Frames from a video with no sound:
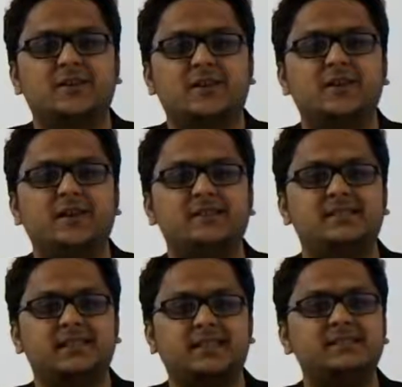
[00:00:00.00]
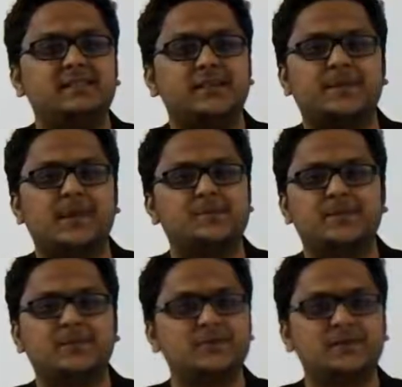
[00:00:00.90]
Government is decreasing the price
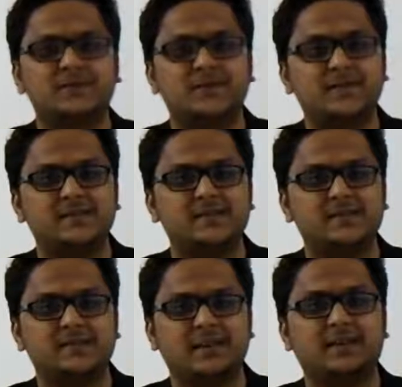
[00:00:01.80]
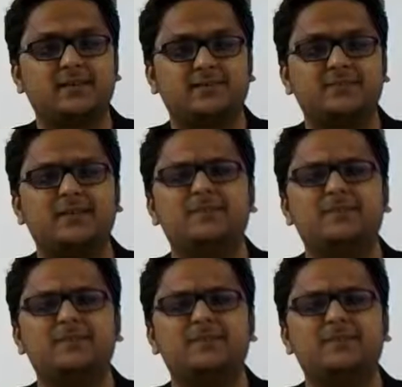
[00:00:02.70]
of goods and services, like